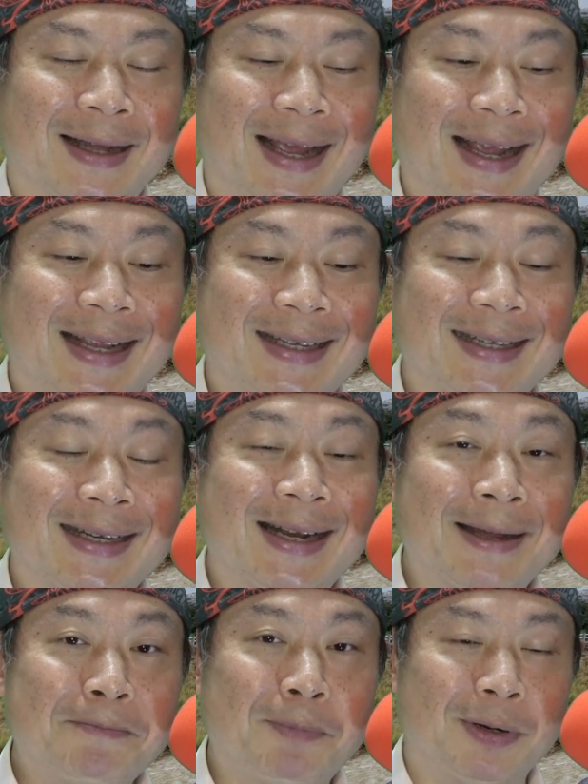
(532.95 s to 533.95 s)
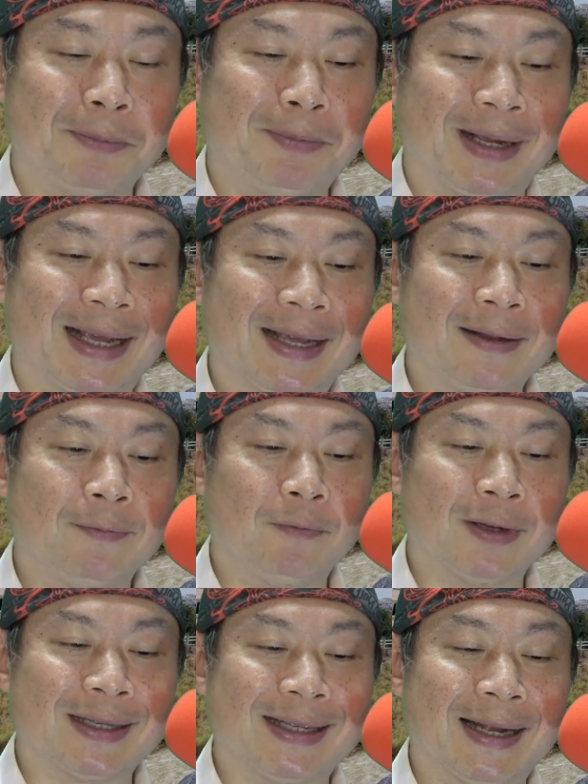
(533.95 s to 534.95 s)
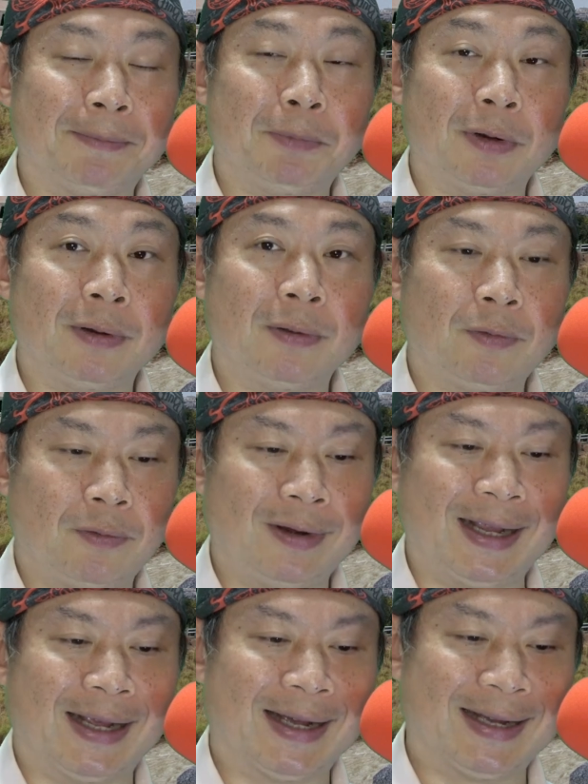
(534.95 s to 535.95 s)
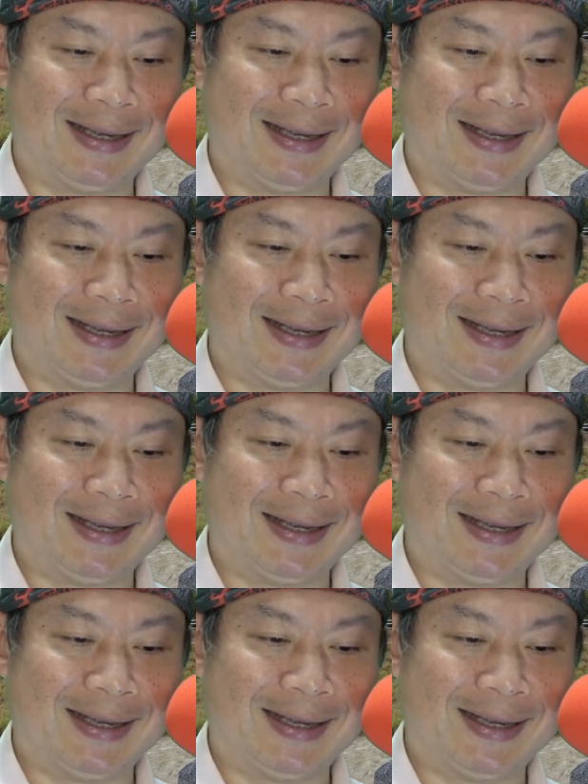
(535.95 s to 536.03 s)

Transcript: AS number begin with number 3.